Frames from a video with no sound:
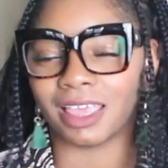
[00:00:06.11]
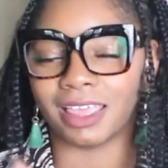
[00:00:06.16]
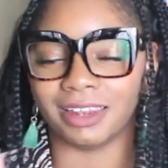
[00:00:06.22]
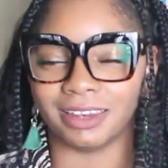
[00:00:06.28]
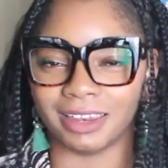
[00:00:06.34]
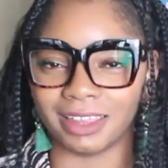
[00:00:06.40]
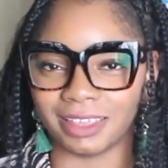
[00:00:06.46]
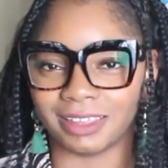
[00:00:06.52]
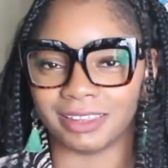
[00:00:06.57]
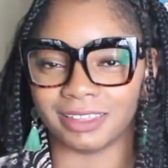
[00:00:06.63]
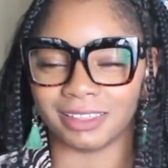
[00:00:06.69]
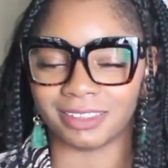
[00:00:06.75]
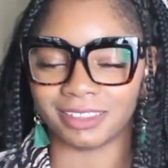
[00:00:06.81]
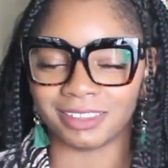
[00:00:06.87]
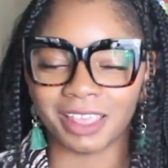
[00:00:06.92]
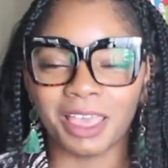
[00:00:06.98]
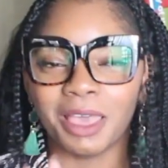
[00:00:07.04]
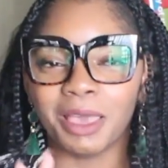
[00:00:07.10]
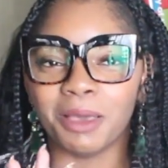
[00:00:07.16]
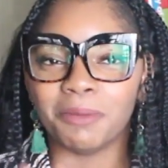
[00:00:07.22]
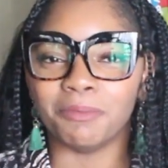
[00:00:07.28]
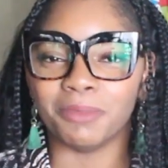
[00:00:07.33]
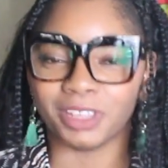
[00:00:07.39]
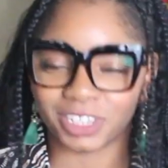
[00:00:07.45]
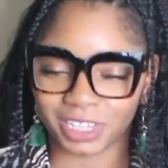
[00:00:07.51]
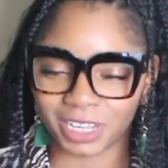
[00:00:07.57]
and latest
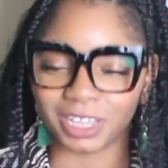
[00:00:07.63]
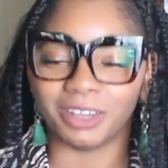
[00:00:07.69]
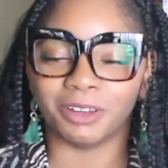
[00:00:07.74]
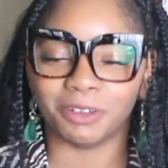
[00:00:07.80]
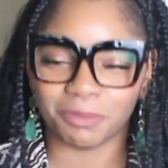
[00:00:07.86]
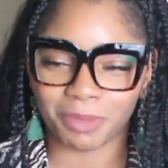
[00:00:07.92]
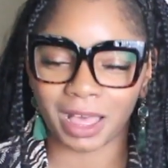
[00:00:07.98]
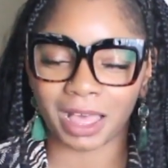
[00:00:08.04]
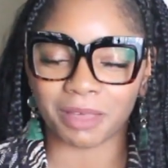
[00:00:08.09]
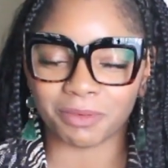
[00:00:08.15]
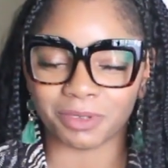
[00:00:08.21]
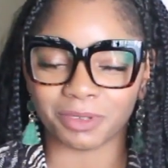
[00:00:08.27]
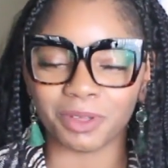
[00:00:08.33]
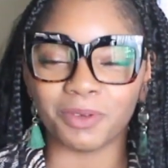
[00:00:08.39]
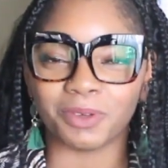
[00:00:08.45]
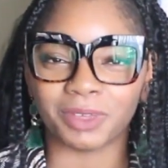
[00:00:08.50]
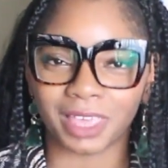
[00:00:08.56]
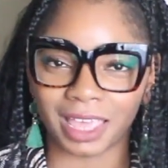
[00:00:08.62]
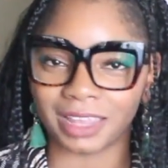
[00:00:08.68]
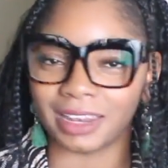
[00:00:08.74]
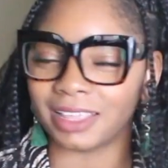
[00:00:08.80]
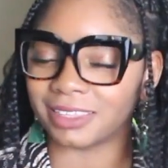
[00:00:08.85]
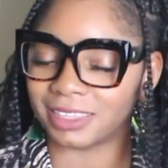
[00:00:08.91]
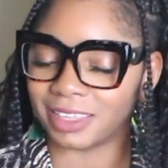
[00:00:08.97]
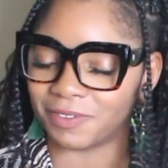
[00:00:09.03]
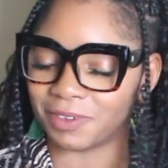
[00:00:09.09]
Michelle Obama. Okay,
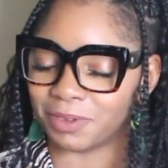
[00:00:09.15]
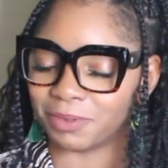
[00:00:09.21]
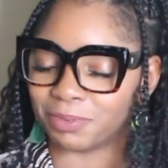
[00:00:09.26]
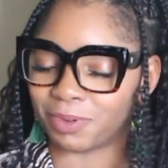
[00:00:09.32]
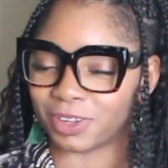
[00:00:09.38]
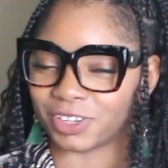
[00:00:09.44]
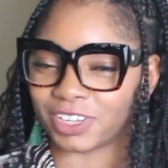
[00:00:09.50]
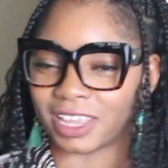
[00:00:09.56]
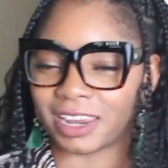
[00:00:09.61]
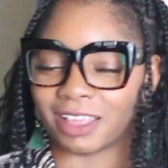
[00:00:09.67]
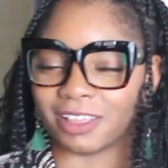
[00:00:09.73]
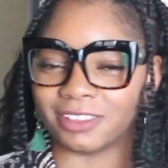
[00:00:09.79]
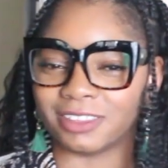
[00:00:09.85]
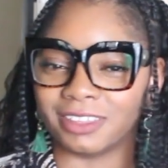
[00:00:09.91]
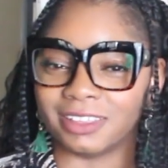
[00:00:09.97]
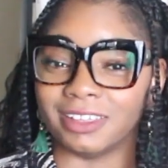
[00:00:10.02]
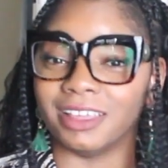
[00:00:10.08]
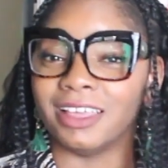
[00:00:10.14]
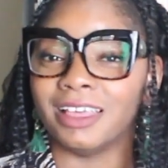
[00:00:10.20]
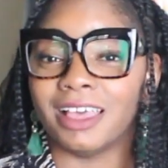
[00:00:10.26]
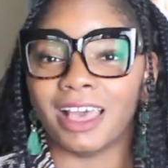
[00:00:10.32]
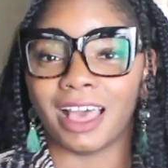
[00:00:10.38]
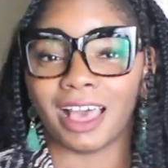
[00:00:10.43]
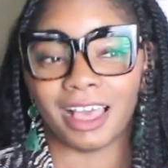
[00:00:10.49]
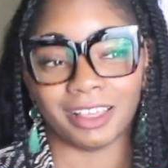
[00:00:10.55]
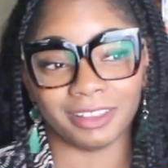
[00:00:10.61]
let's give a shout out to the
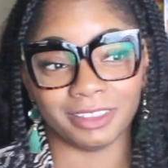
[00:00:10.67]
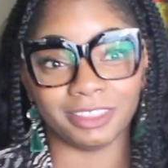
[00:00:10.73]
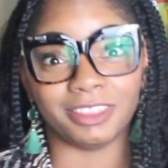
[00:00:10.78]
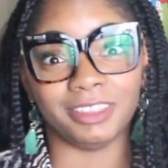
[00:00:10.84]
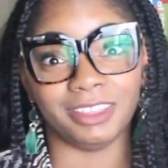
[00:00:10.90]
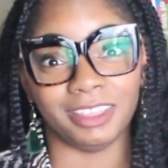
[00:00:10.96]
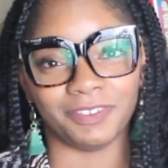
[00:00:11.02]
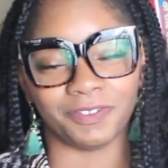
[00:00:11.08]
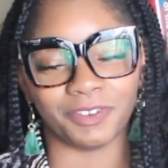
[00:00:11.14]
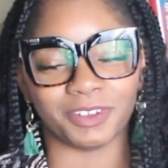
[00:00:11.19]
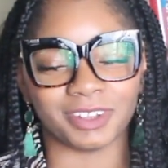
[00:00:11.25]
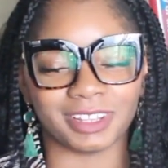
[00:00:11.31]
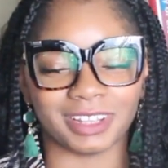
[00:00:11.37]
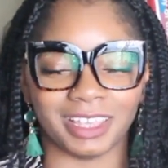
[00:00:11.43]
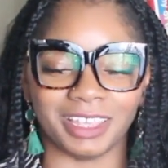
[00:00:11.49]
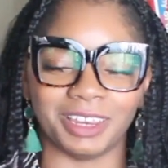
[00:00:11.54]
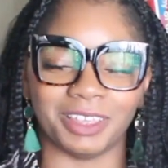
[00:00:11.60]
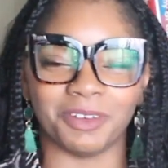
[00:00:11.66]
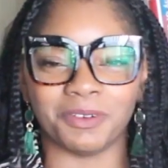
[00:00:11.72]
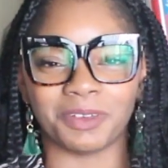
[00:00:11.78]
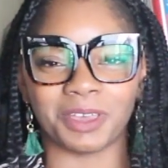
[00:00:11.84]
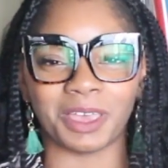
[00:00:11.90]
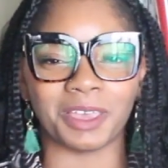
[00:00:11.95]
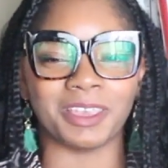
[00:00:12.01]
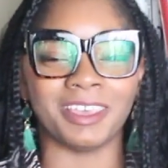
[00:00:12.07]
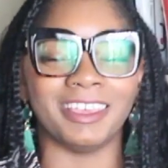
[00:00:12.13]
first lady.
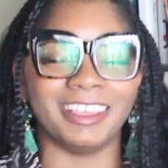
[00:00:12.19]
Okay.